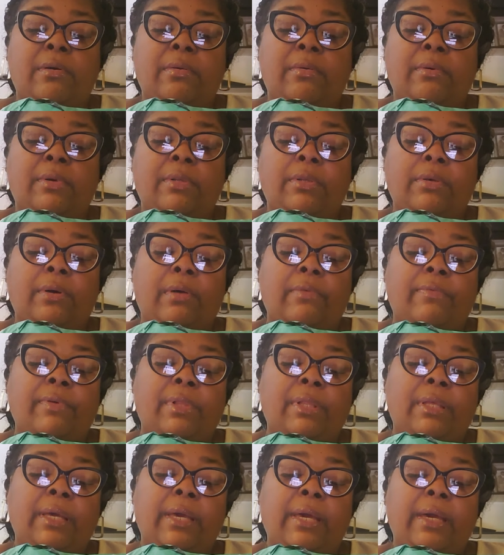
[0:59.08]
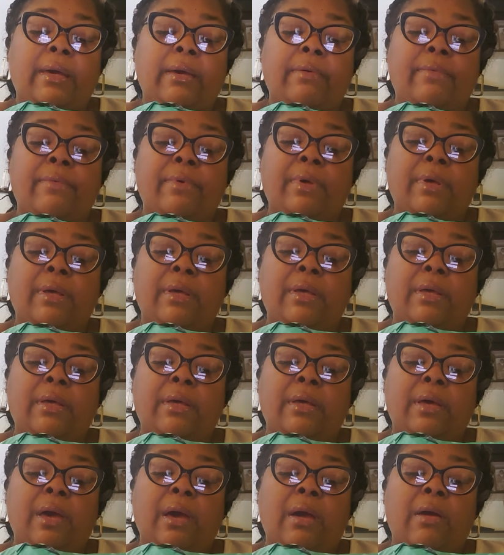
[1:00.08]
What do I really have?
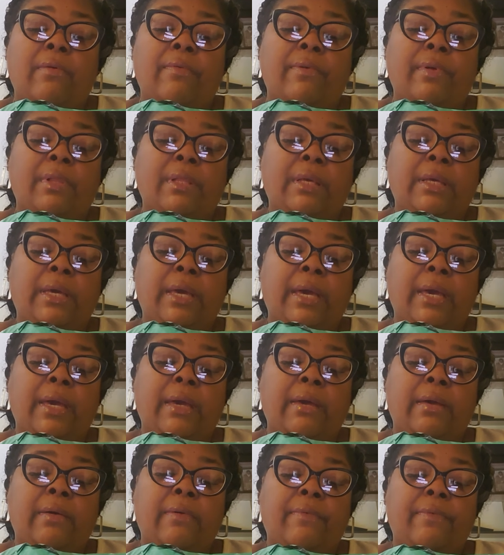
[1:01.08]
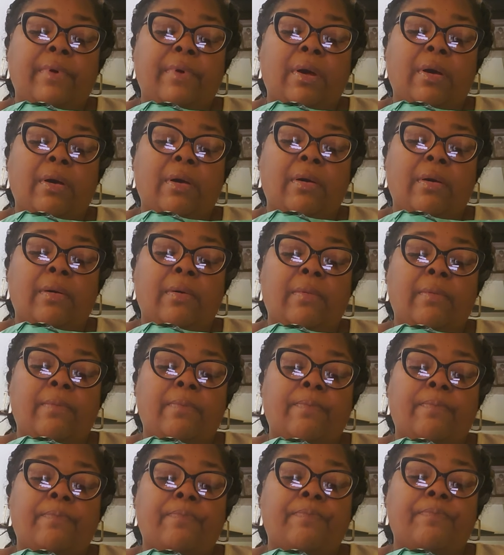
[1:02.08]
I really have, I really have
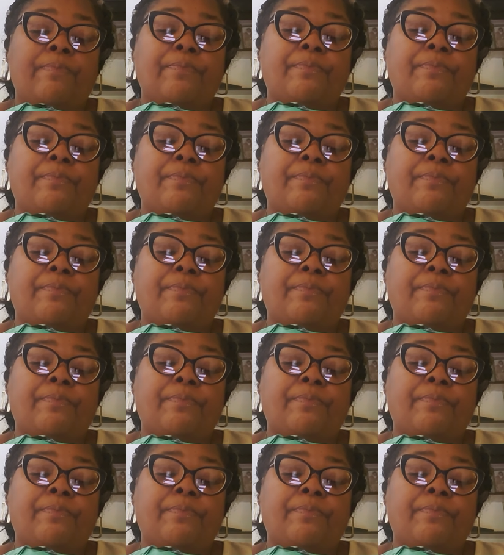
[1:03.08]
on,